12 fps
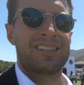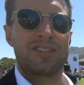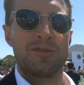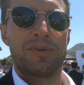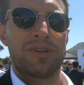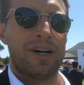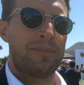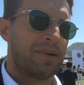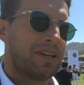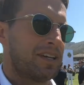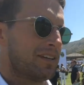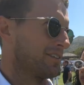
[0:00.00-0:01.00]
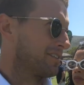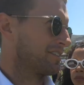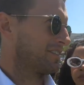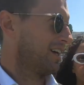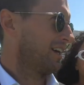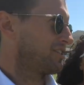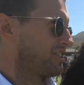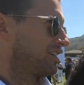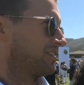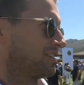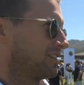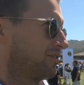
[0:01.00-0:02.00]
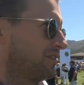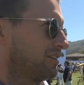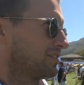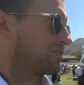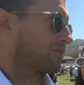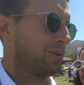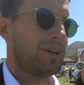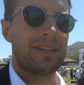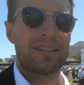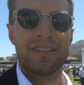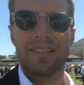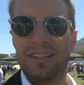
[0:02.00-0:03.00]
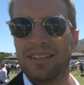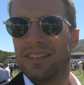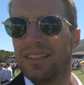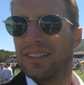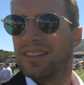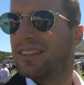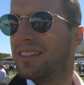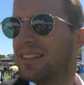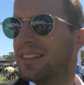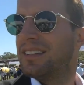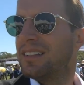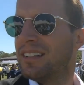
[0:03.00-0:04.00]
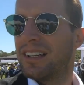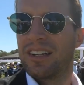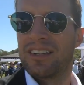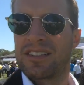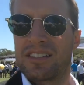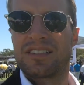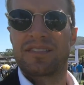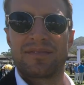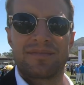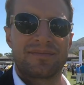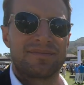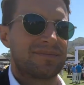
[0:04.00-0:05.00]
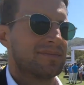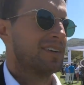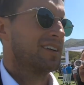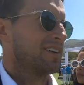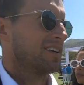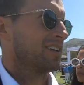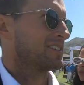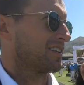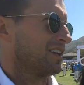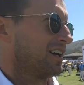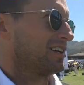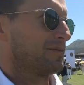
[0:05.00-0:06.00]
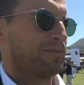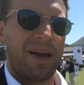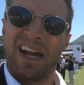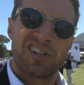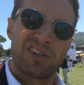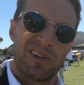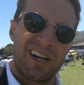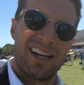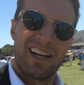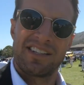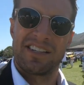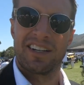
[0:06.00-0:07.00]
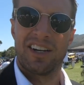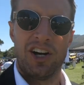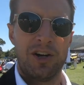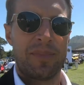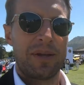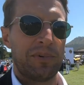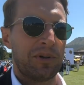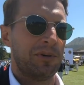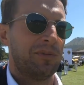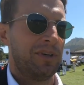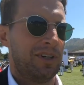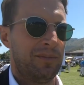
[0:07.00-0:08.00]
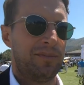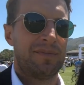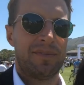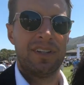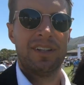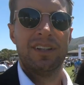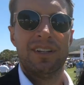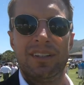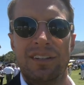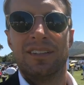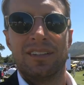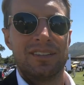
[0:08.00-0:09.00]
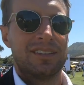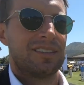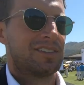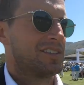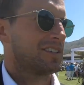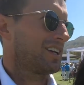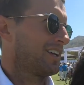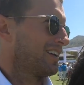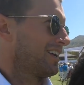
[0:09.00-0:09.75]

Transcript: super uppity or stodgy. It just feels great. It's it's a lot of petrol heads and car people, but it, it's just kind